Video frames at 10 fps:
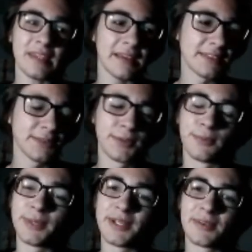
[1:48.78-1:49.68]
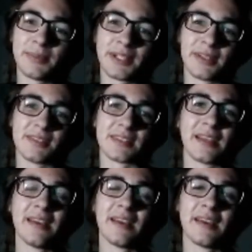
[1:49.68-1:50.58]
It's a little weird because
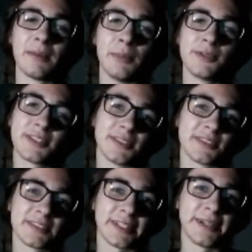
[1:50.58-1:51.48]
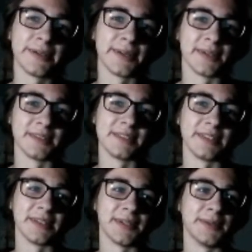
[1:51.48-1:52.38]
most installers,
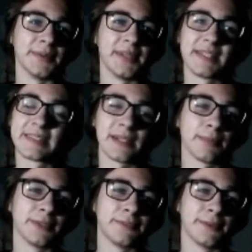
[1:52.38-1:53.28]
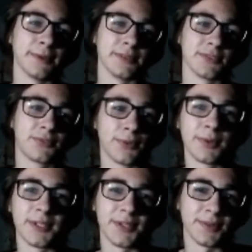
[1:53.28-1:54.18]
they set up the folders
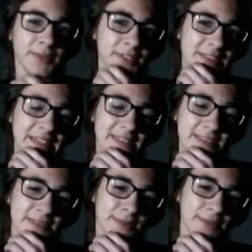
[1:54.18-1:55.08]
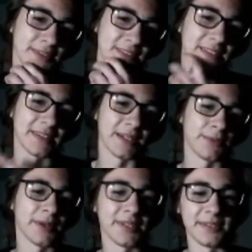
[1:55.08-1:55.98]
for you. You just have to sort of sit there
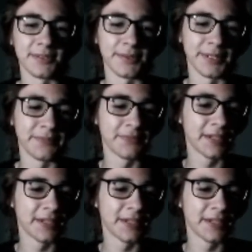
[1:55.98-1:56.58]
while they do it.